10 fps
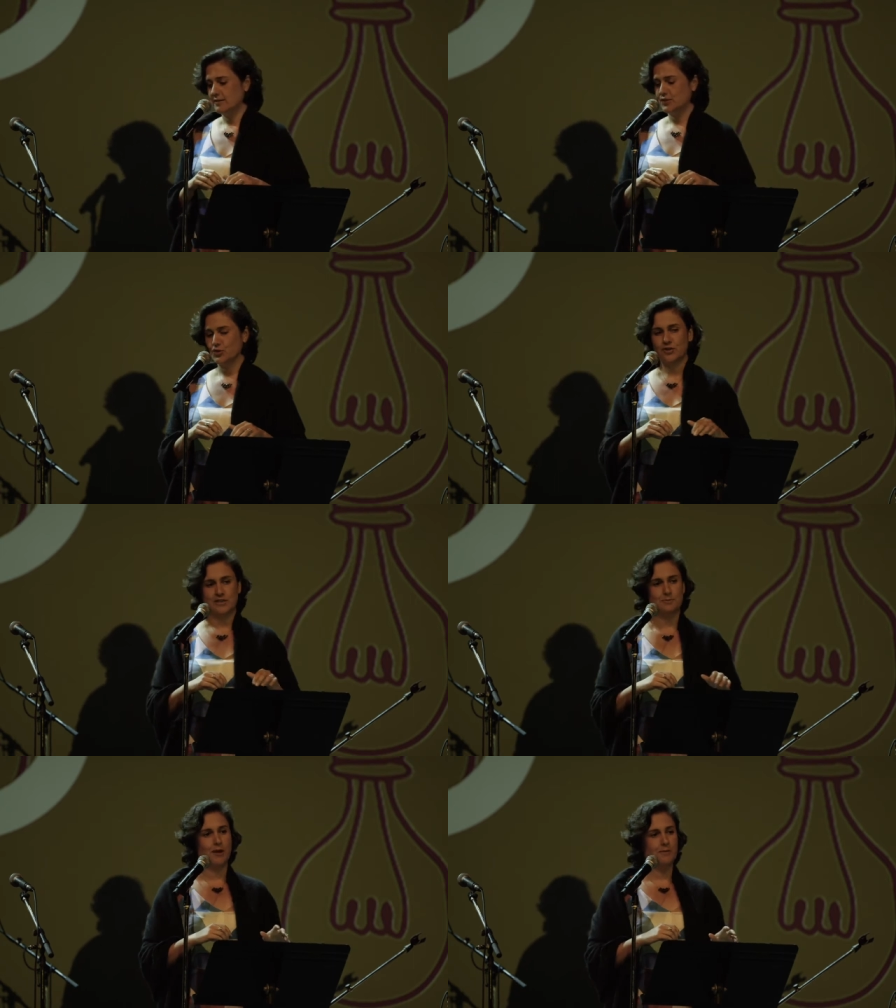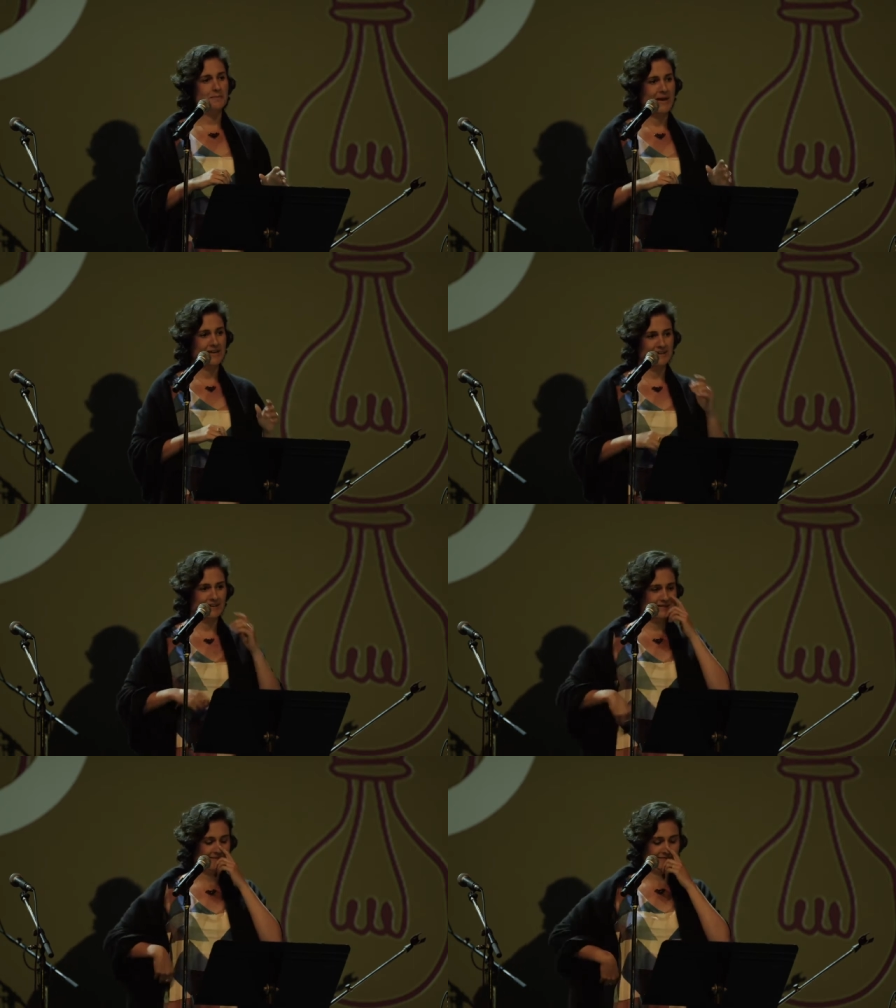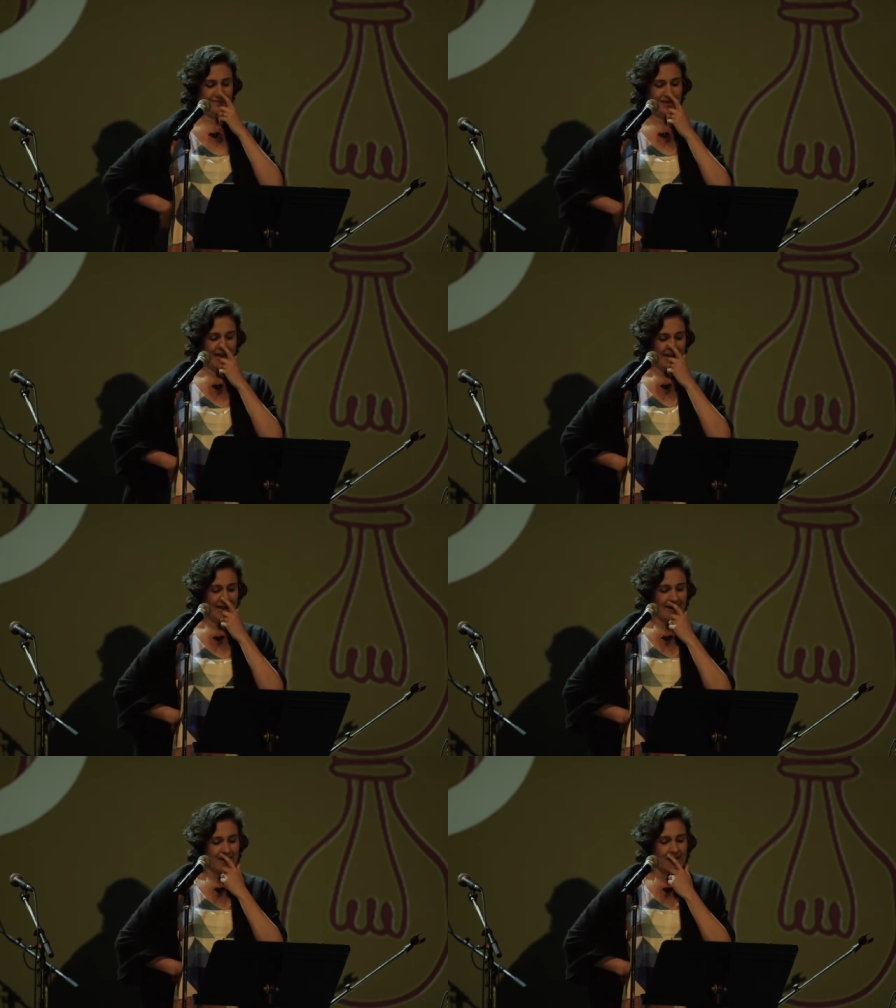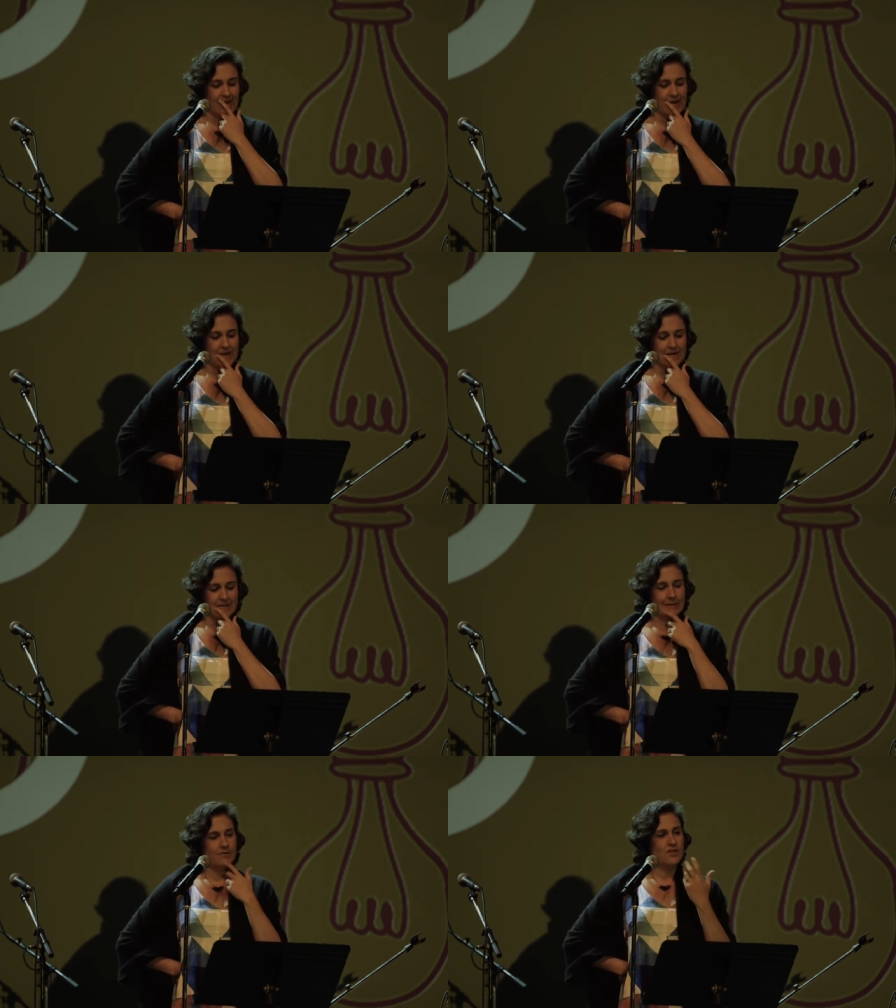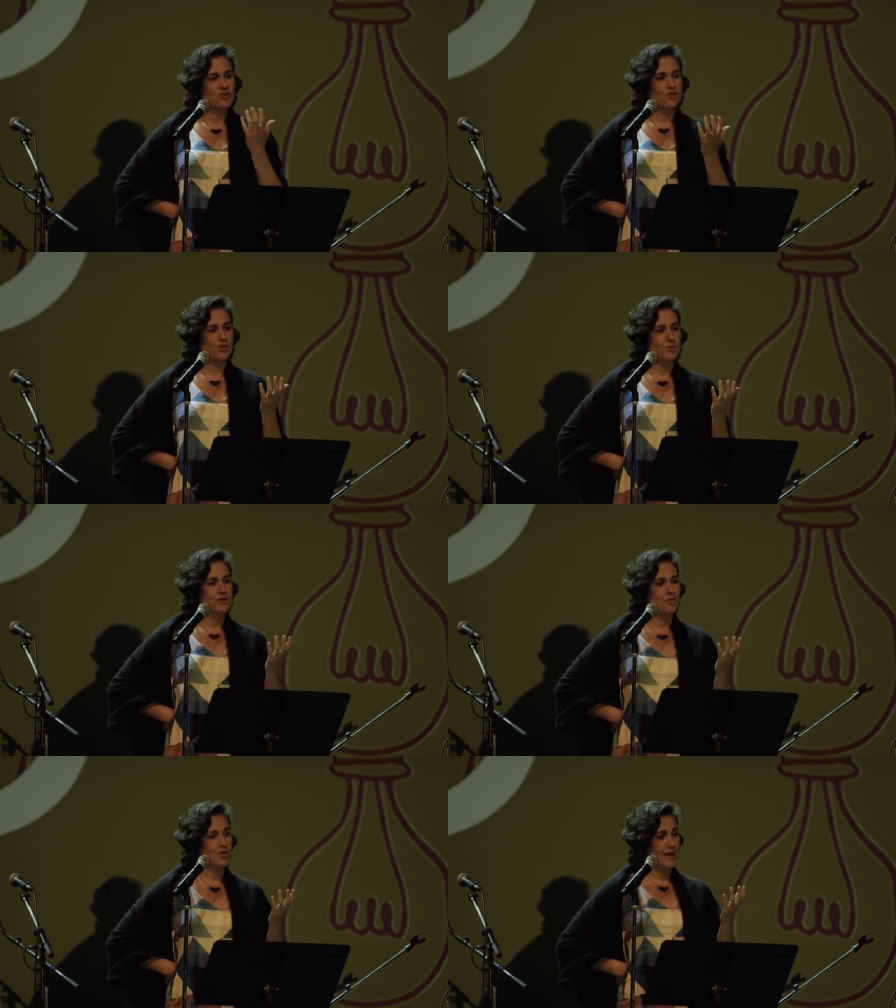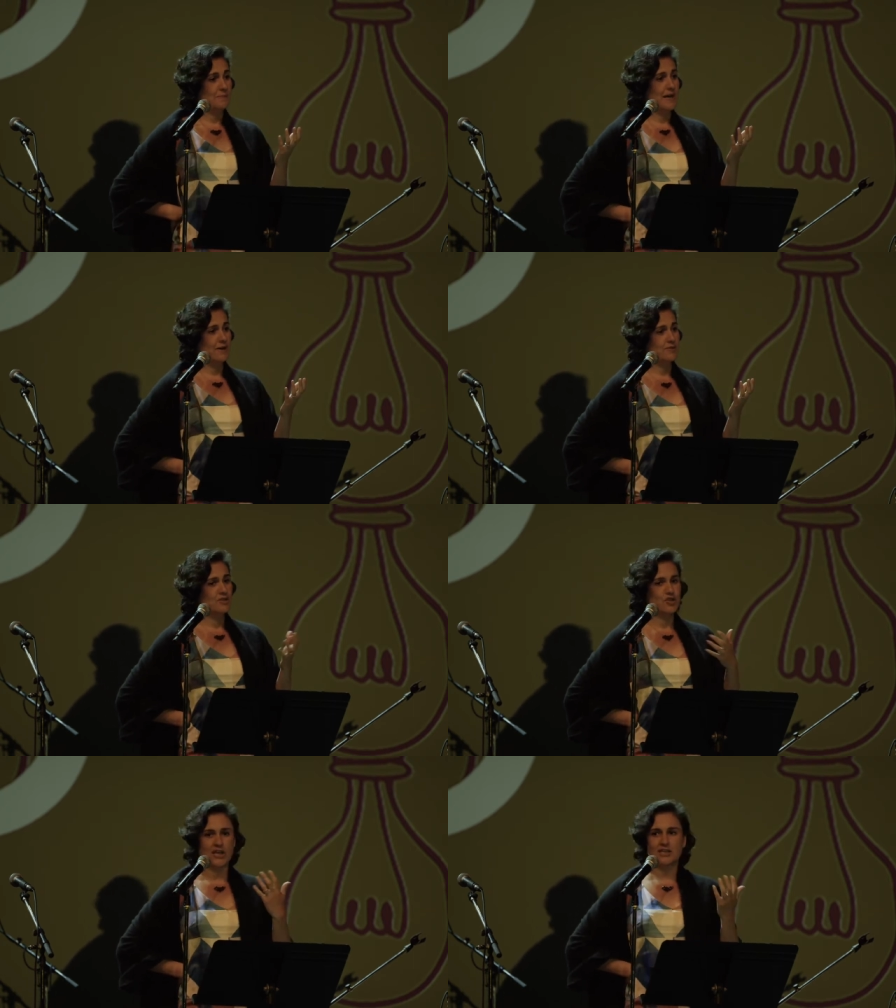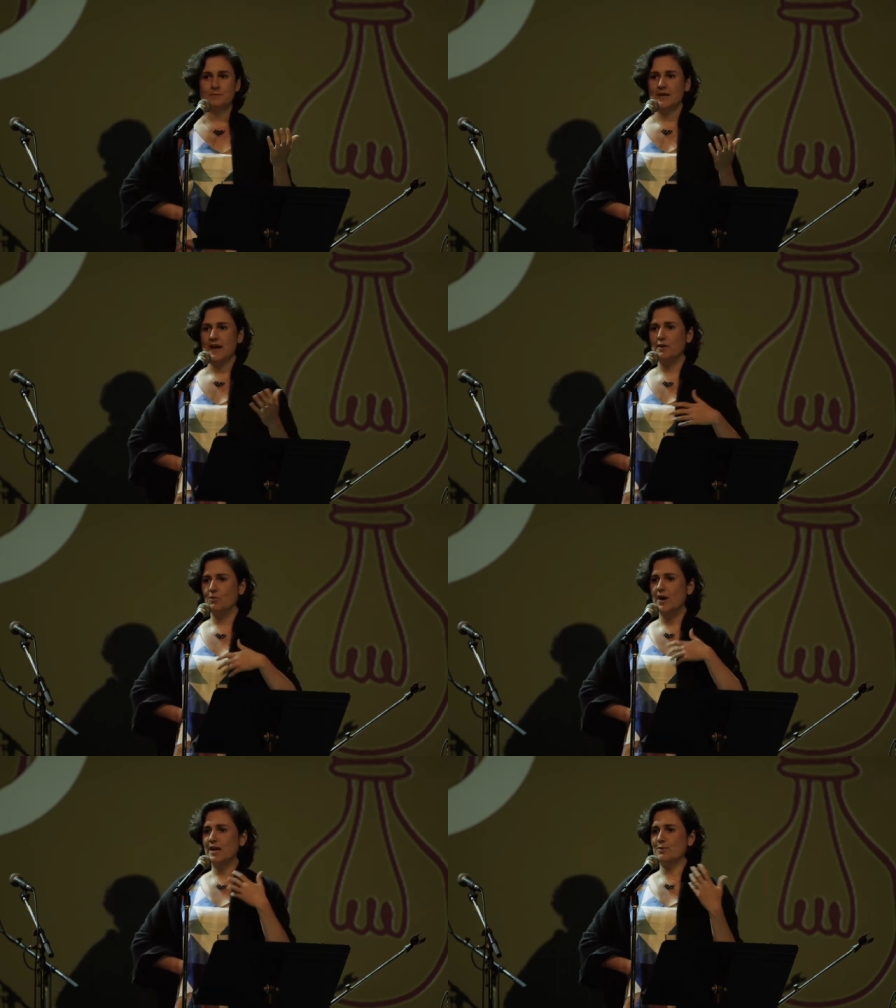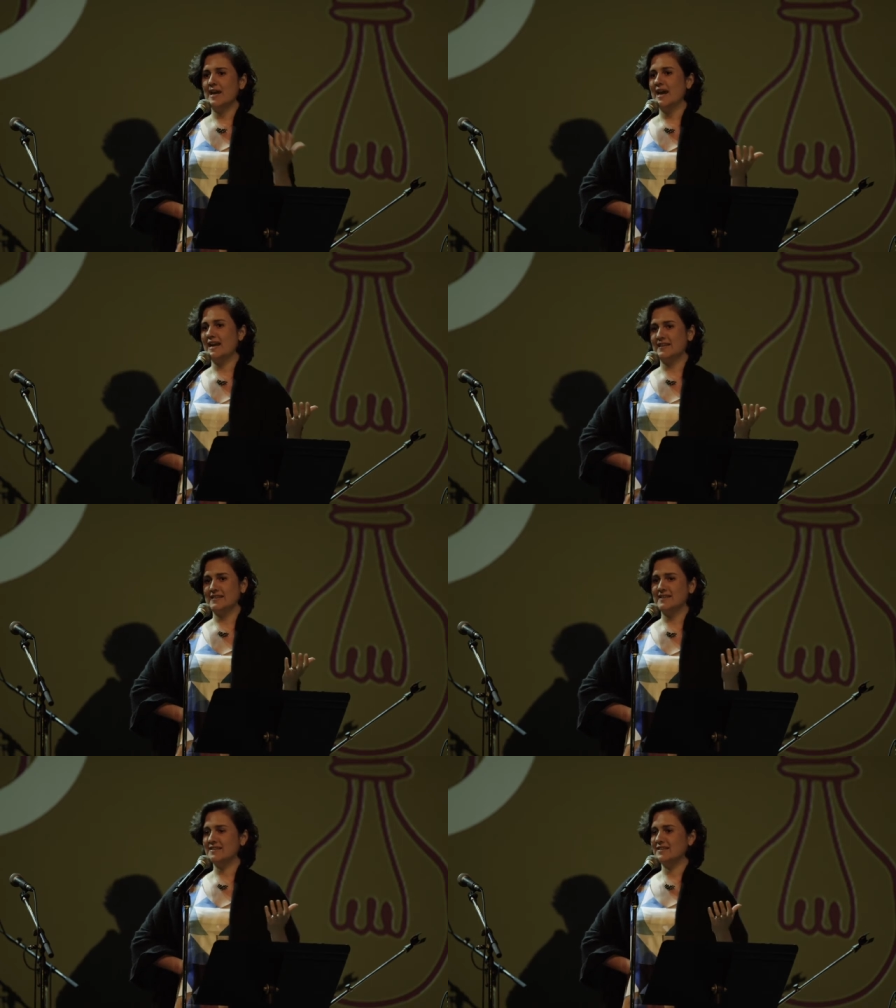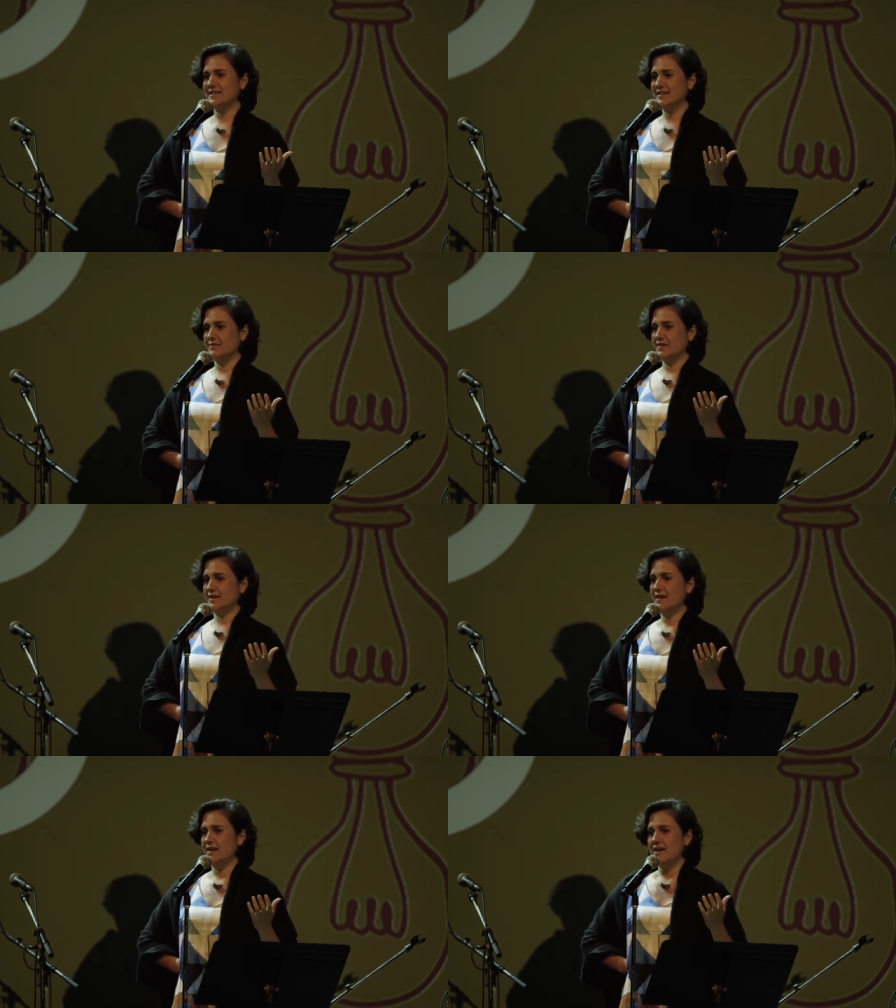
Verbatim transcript: Talk is problematic. Some of the talk was talking about Shakespeare and why we had these 37